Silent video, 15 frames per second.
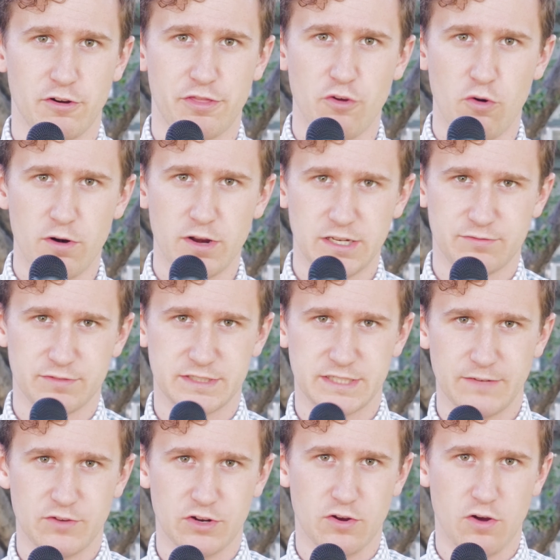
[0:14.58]
authorities
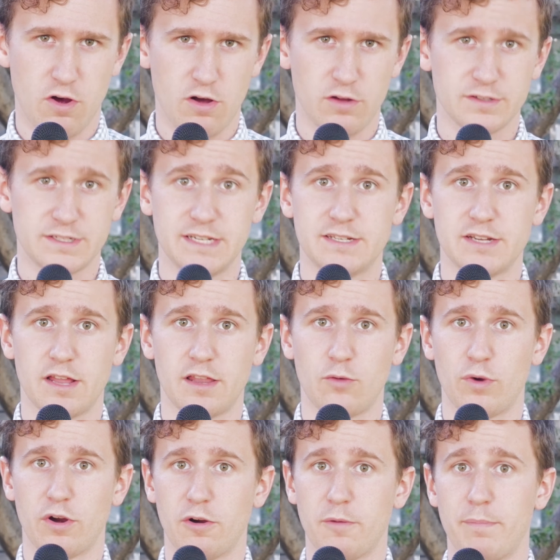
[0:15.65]
received a call detailing
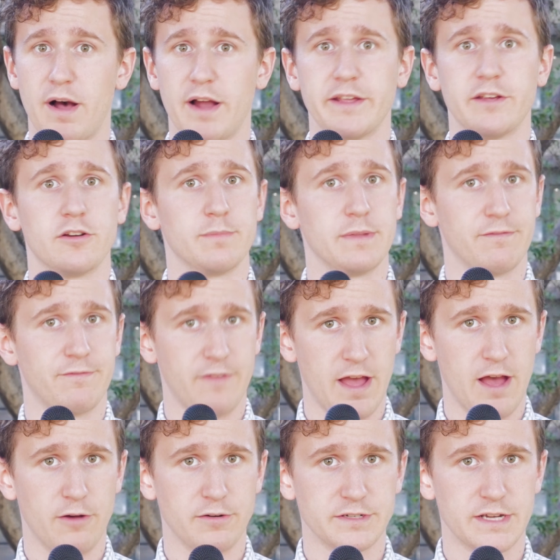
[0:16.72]
where her body could be
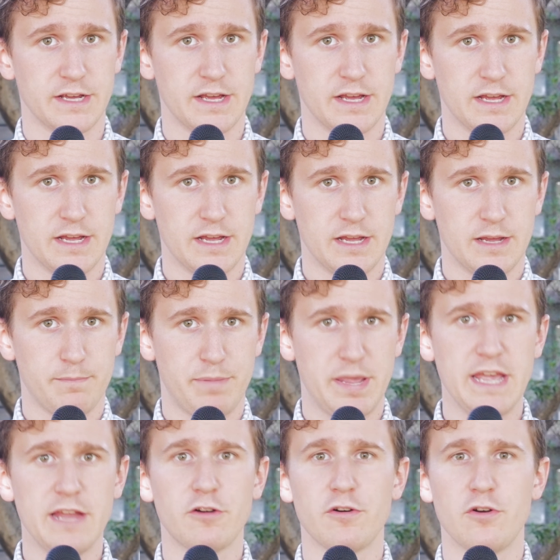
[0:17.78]
found.
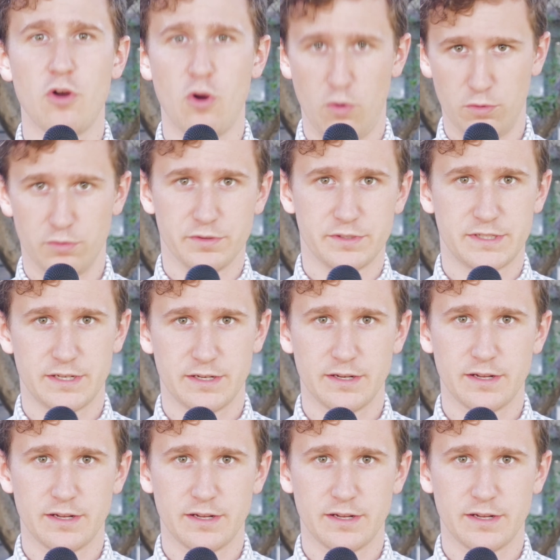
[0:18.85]
Peter Knowles,